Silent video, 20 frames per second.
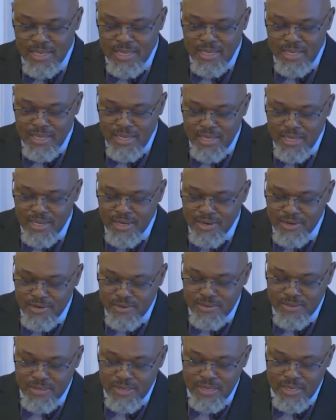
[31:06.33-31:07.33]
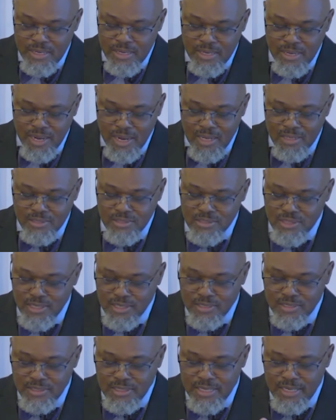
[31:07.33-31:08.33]
Here, God
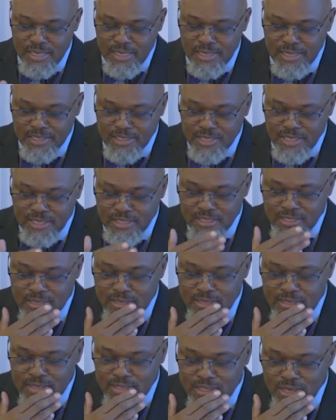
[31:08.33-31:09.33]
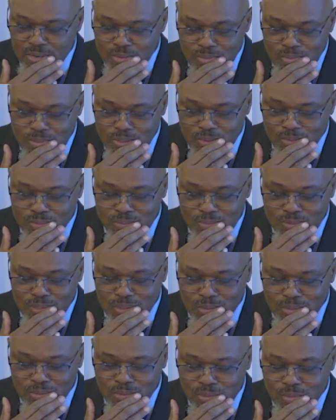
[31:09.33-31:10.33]
says, He says,
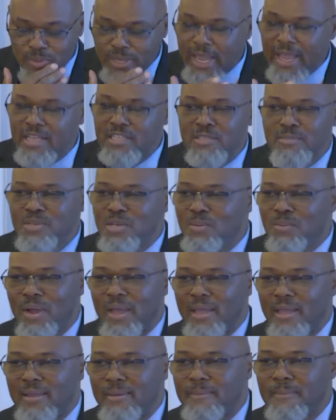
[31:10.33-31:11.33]
don't cast me away.